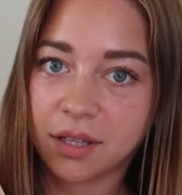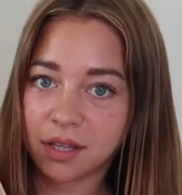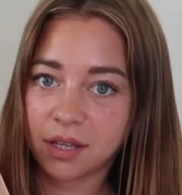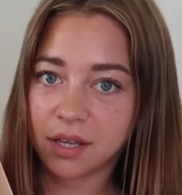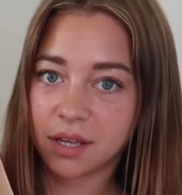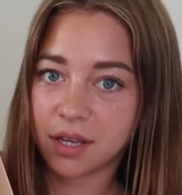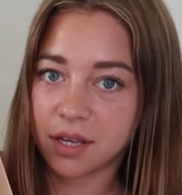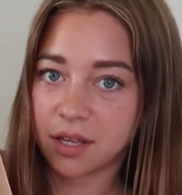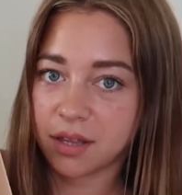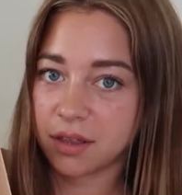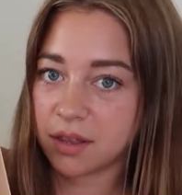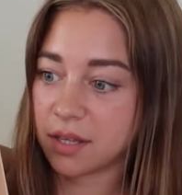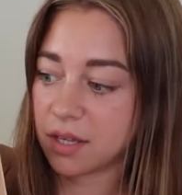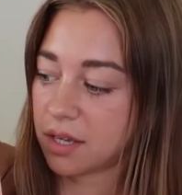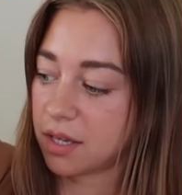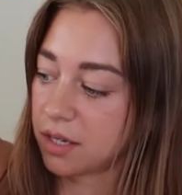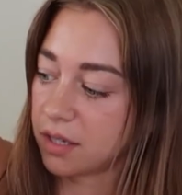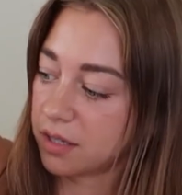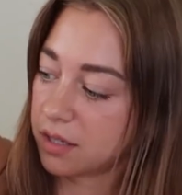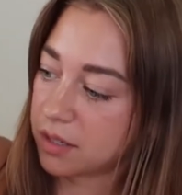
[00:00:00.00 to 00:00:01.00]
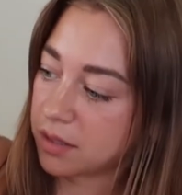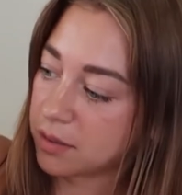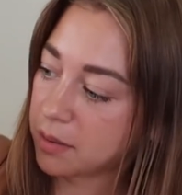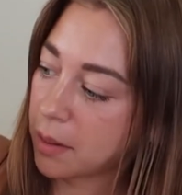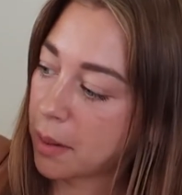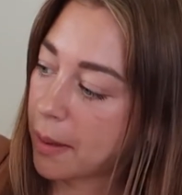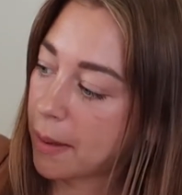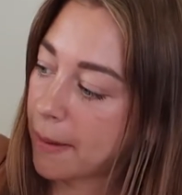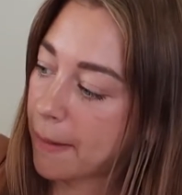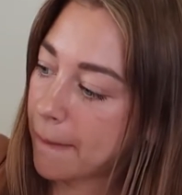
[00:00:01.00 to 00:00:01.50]
And they
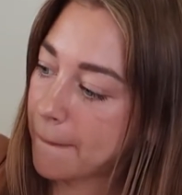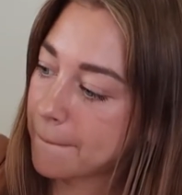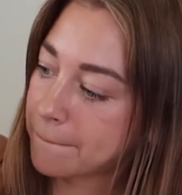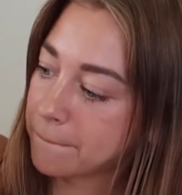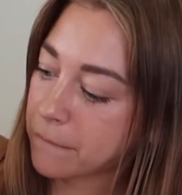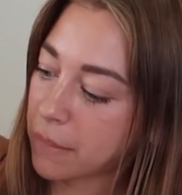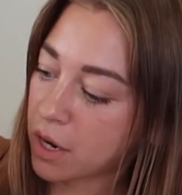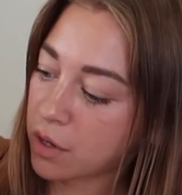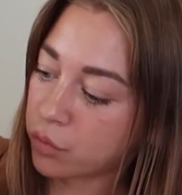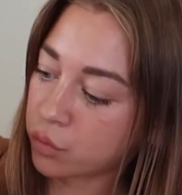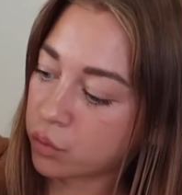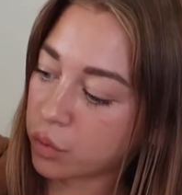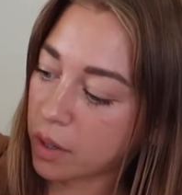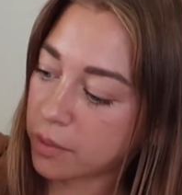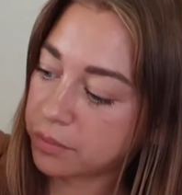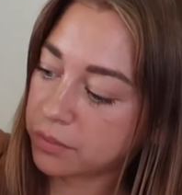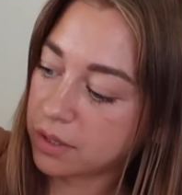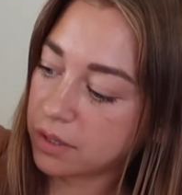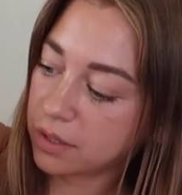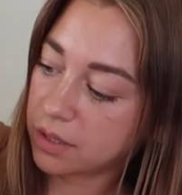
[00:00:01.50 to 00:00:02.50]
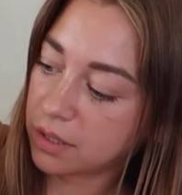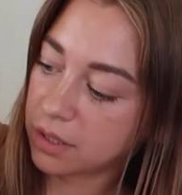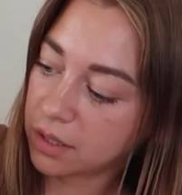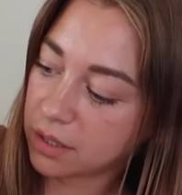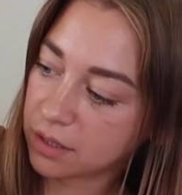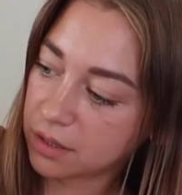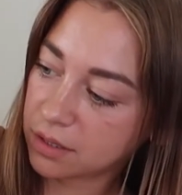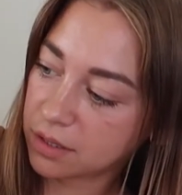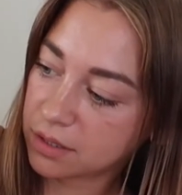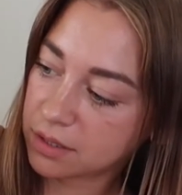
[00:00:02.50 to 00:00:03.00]
wrapped it
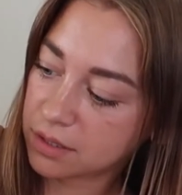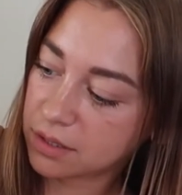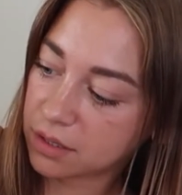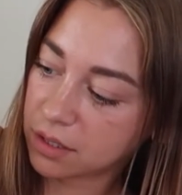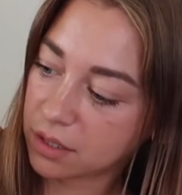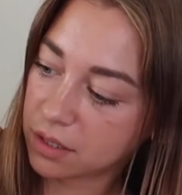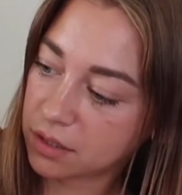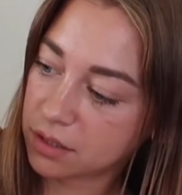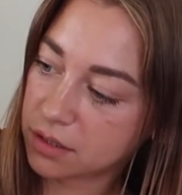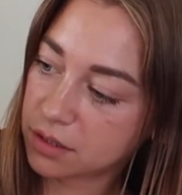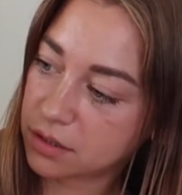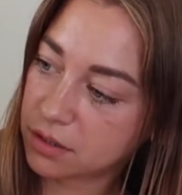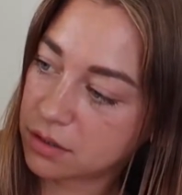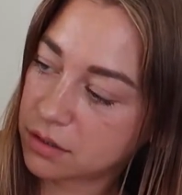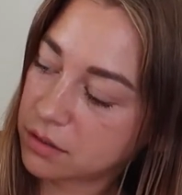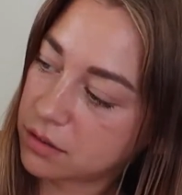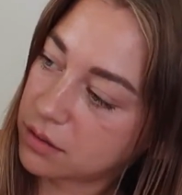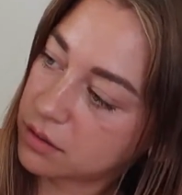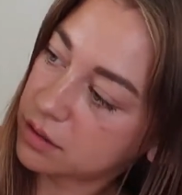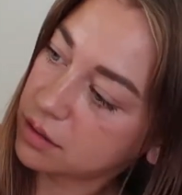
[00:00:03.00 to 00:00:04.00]
in this nice